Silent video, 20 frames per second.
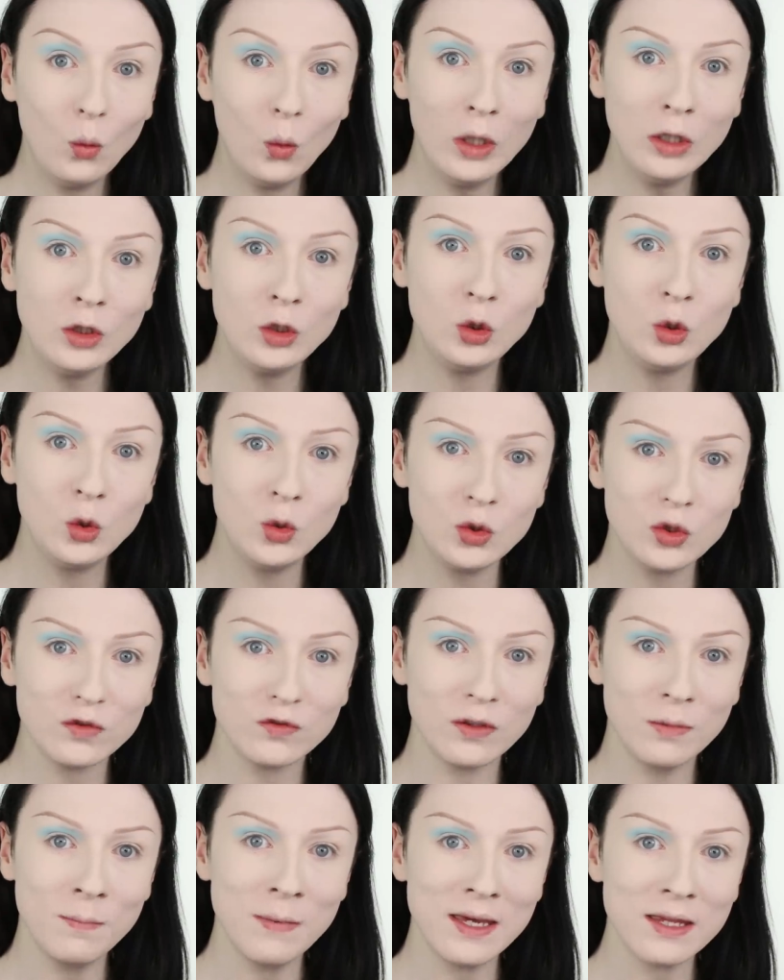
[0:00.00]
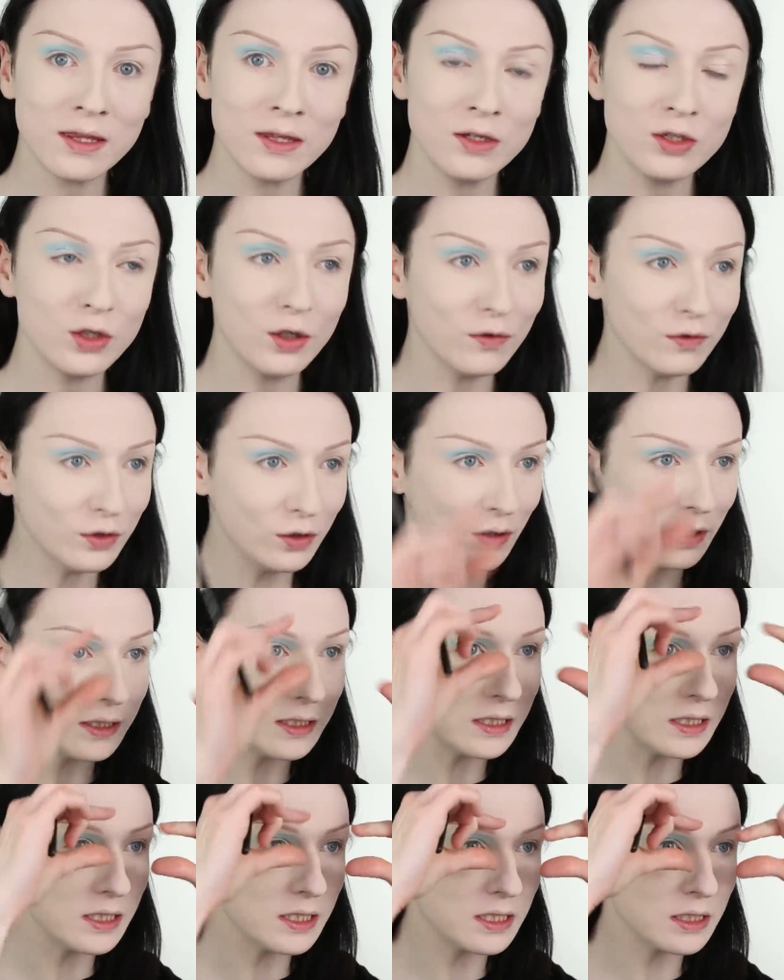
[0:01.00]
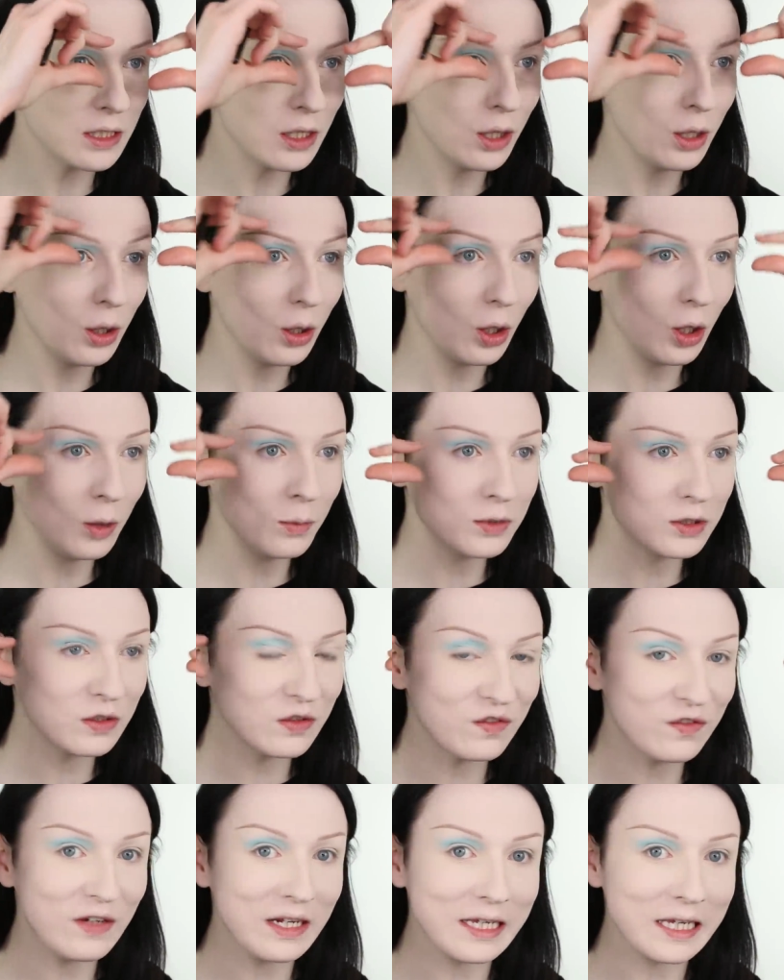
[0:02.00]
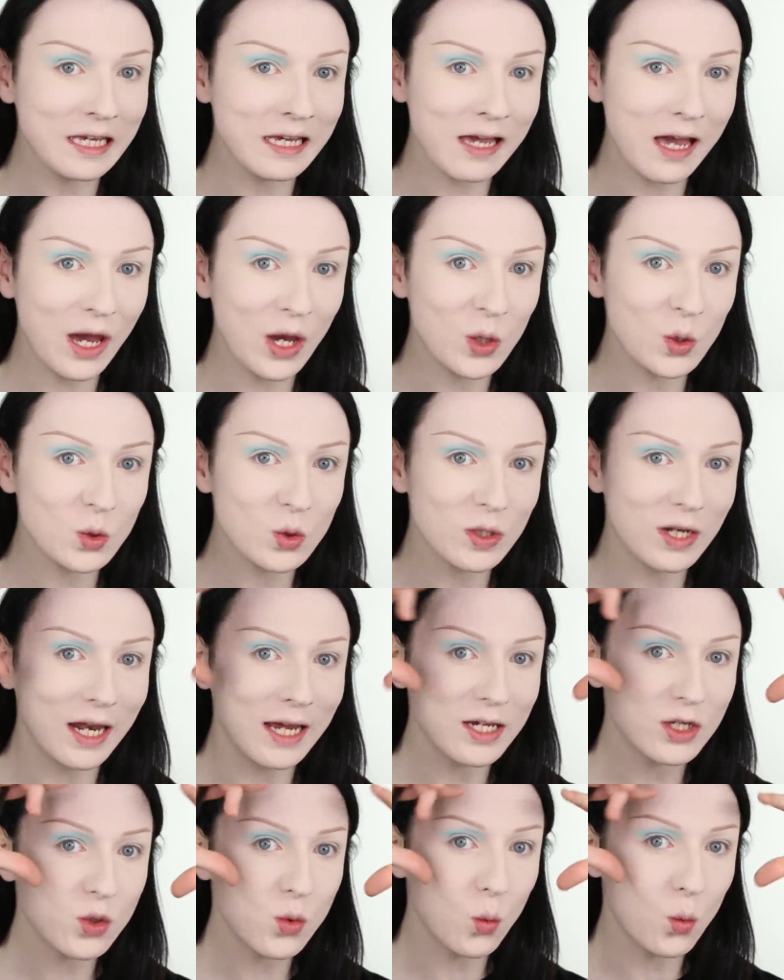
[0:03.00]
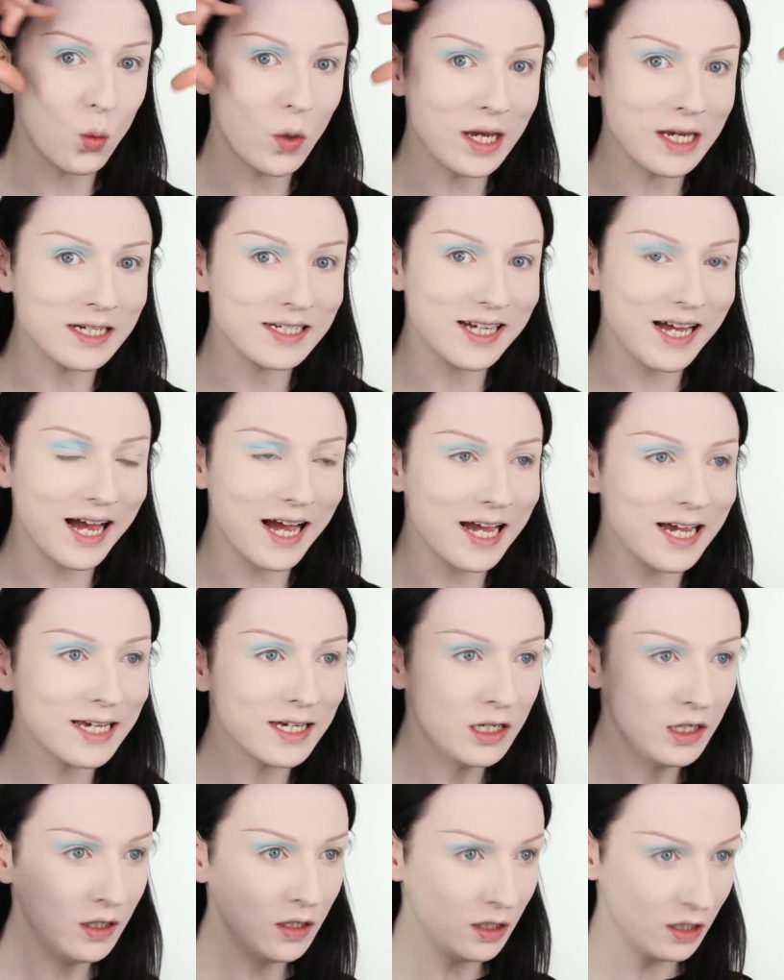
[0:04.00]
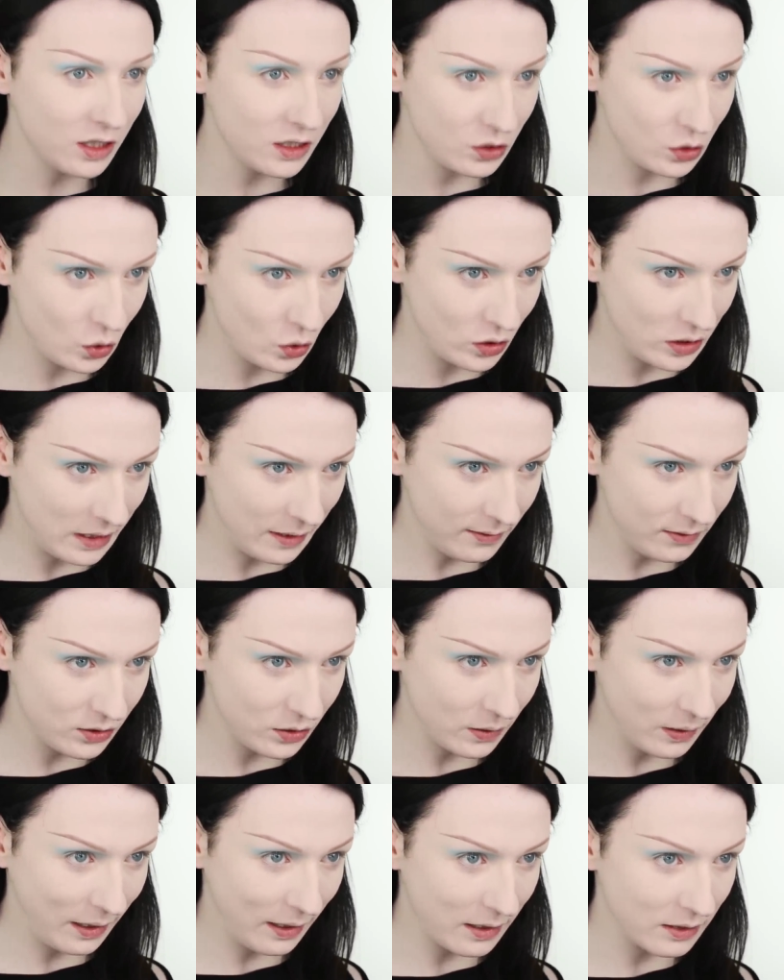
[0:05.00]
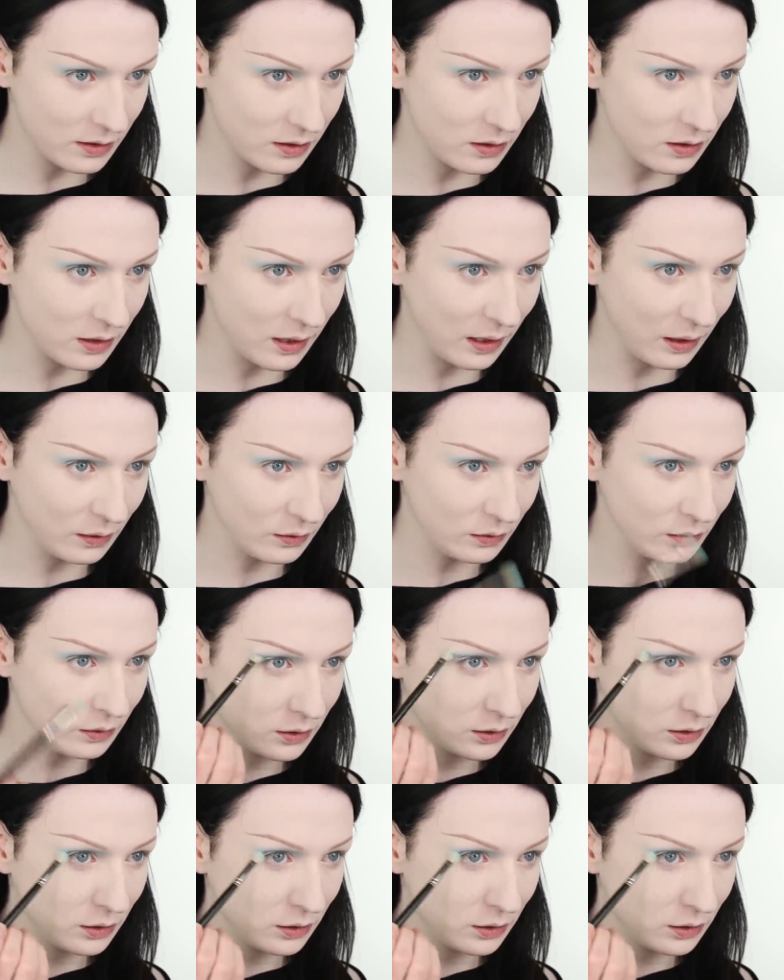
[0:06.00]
one useful method of creating this almost flicking out like winged eye is to tilt your head down